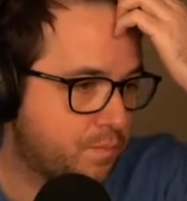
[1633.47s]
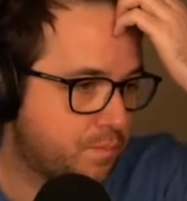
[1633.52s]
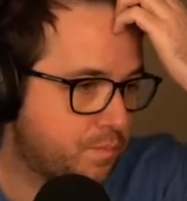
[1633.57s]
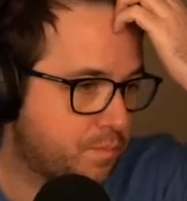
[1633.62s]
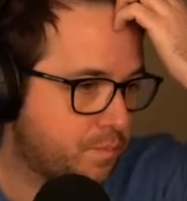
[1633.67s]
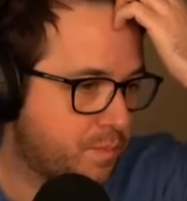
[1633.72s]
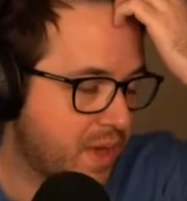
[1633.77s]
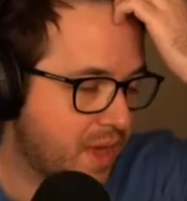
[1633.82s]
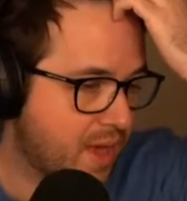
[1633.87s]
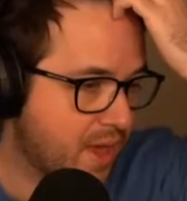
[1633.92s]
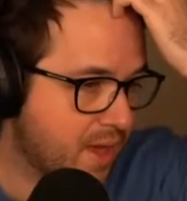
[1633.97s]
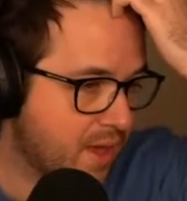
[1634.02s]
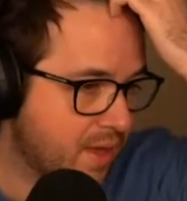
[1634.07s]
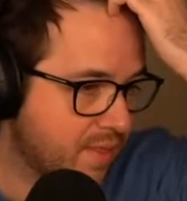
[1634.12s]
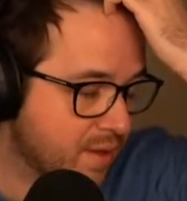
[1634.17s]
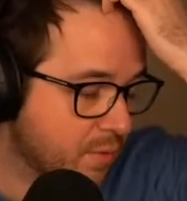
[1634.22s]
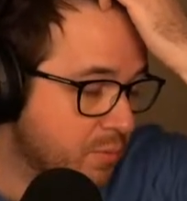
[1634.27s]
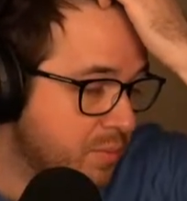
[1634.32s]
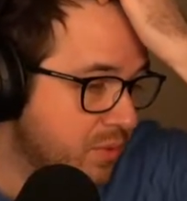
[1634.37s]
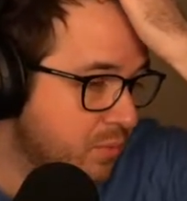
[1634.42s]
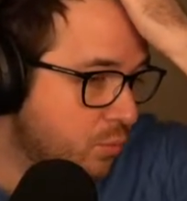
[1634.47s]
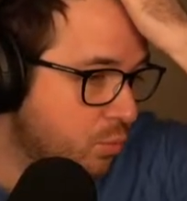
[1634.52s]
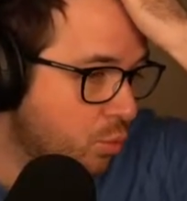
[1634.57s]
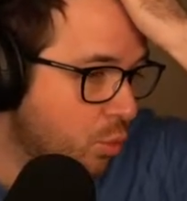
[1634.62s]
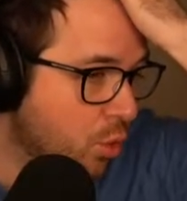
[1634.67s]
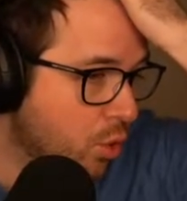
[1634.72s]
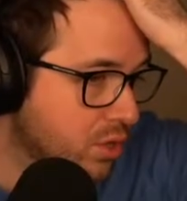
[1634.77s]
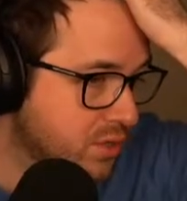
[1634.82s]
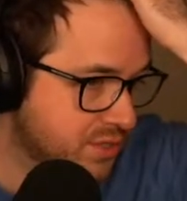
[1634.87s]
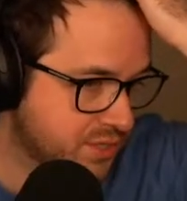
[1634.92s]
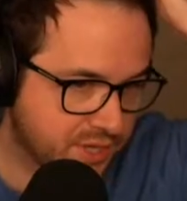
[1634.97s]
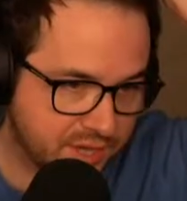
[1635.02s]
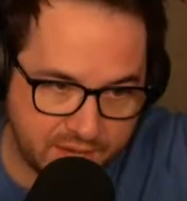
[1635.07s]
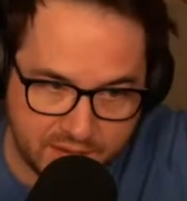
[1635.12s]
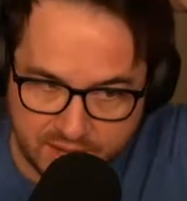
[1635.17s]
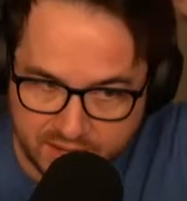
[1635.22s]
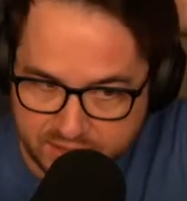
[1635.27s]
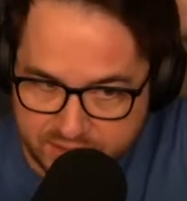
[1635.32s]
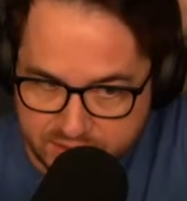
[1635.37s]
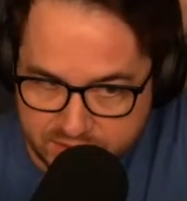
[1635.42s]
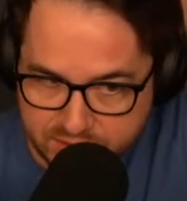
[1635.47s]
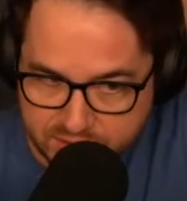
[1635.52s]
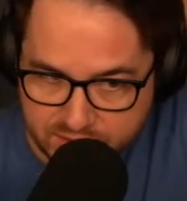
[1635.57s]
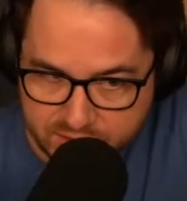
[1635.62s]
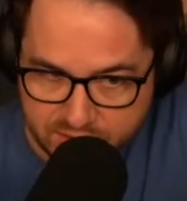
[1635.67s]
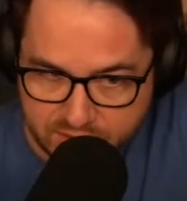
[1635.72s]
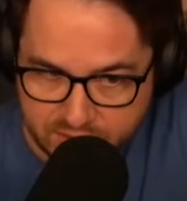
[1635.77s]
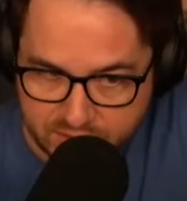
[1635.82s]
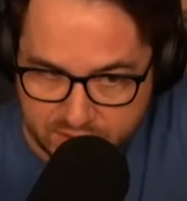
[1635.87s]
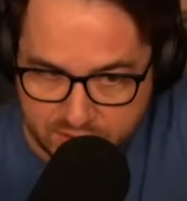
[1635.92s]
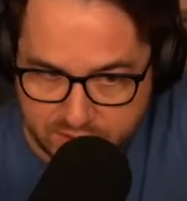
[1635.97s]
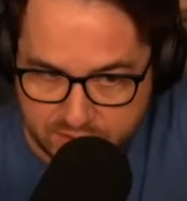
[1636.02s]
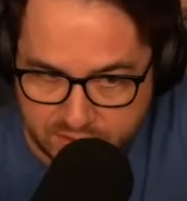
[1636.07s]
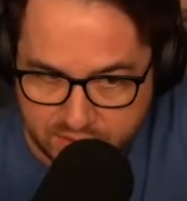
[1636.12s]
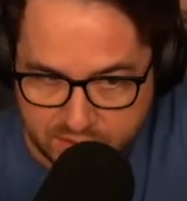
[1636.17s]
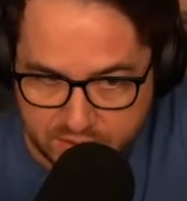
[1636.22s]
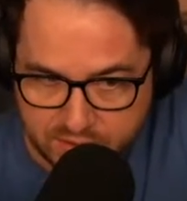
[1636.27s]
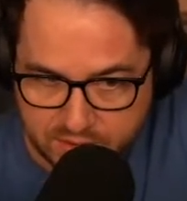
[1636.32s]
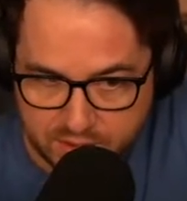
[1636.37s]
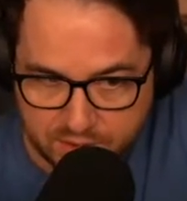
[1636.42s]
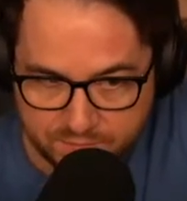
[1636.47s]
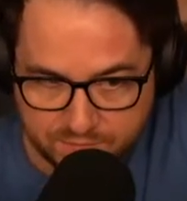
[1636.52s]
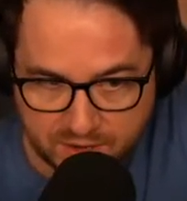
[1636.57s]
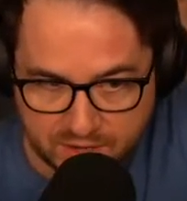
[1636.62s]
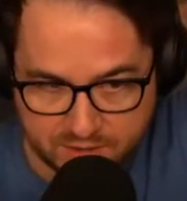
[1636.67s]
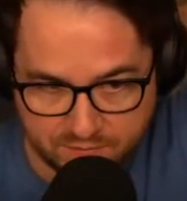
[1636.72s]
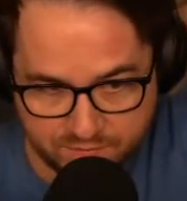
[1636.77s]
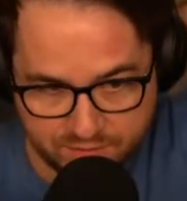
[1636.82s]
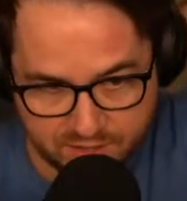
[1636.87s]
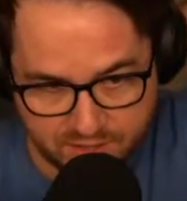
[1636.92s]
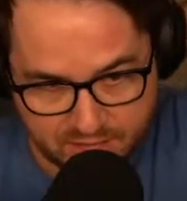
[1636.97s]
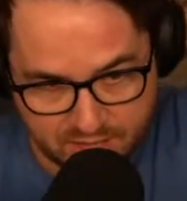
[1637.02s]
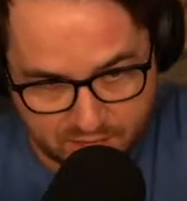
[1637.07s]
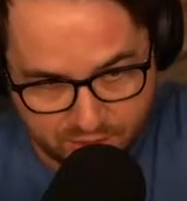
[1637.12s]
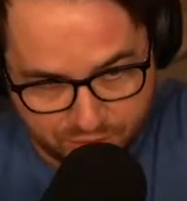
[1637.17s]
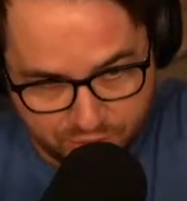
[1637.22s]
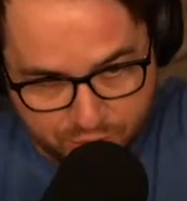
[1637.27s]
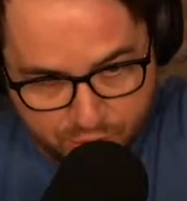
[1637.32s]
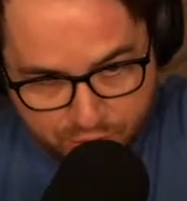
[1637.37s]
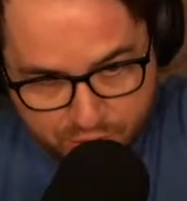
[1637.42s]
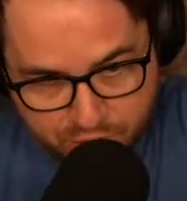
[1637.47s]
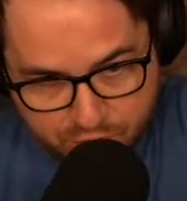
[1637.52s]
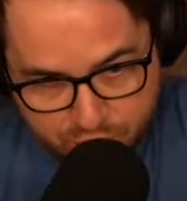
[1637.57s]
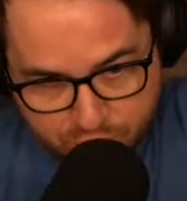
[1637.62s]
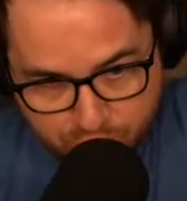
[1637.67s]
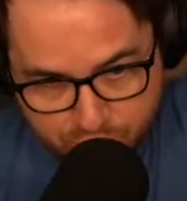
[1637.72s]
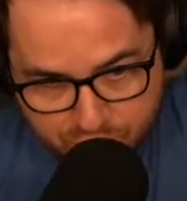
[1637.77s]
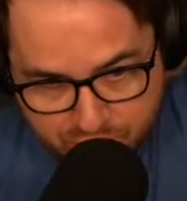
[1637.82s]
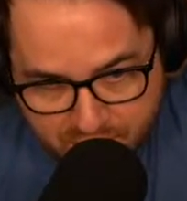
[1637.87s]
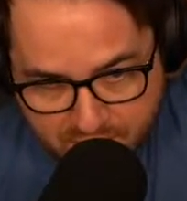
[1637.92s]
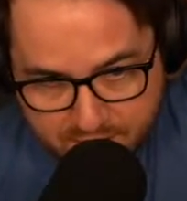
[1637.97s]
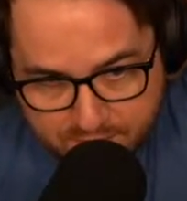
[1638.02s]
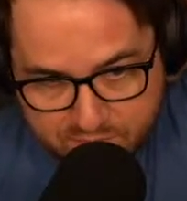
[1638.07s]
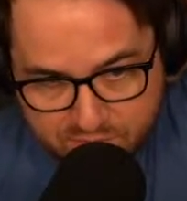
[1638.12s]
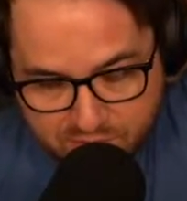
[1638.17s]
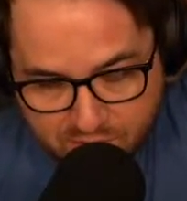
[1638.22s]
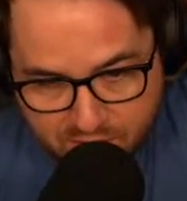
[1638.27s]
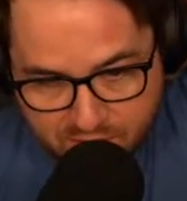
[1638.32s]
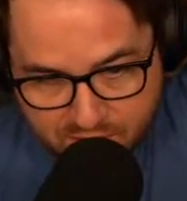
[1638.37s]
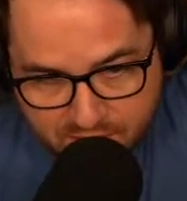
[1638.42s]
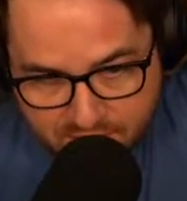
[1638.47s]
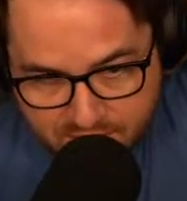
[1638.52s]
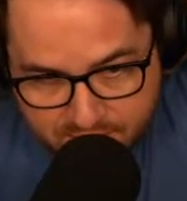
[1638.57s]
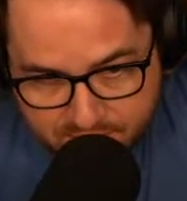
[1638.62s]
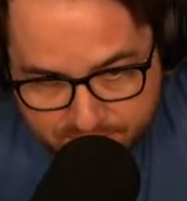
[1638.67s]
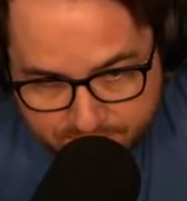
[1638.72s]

be worst case, effectively like 32 times log n.